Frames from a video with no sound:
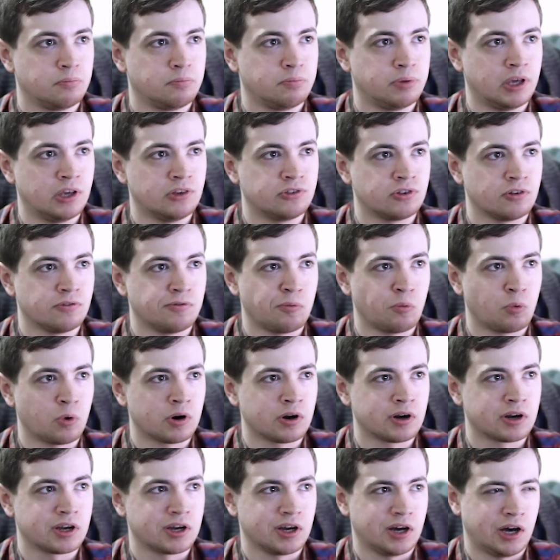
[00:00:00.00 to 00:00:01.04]
piece of
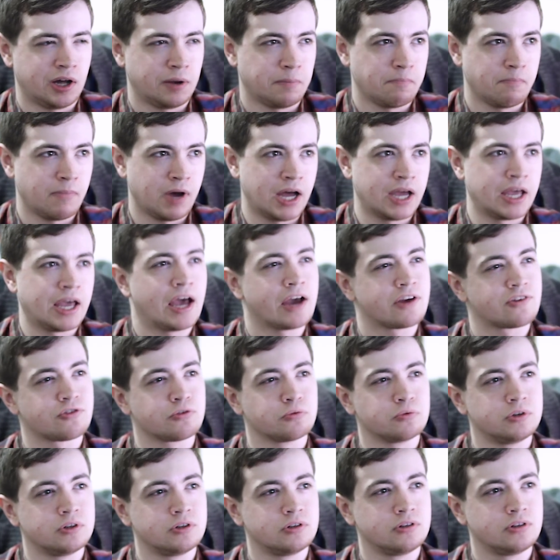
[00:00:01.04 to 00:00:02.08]
work on my
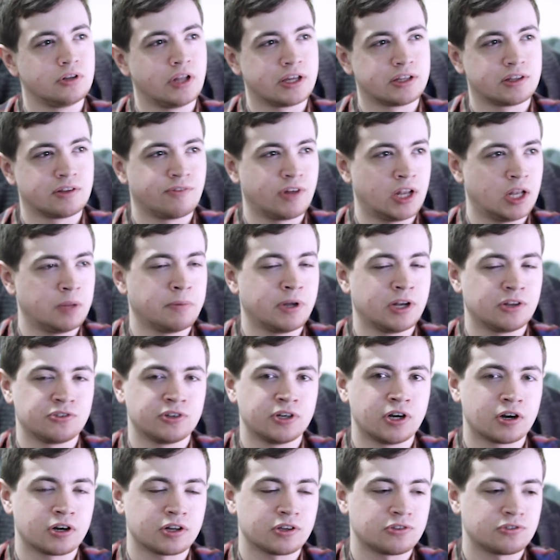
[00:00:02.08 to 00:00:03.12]
actual like development as
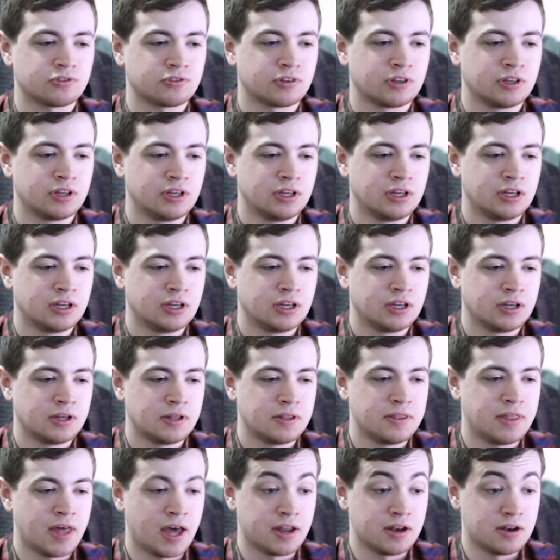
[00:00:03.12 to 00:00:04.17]
an artist
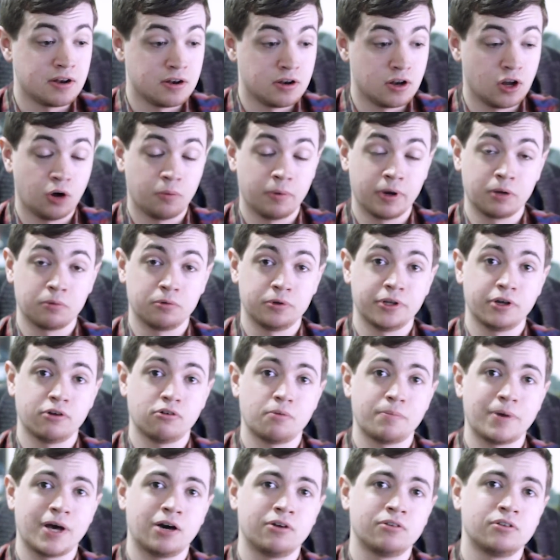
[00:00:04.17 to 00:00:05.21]
that nobody will know
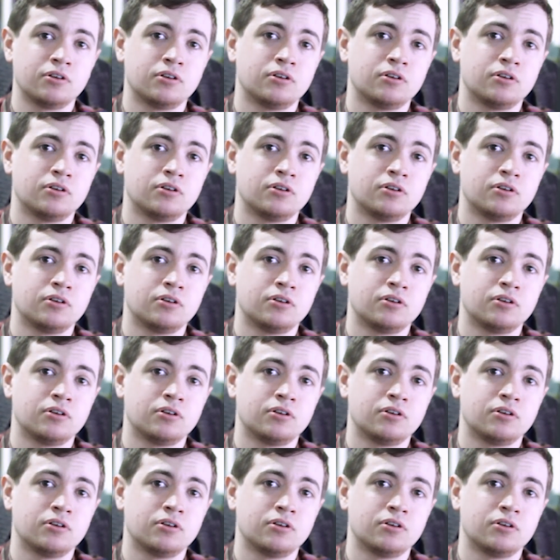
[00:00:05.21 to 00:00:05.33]
about.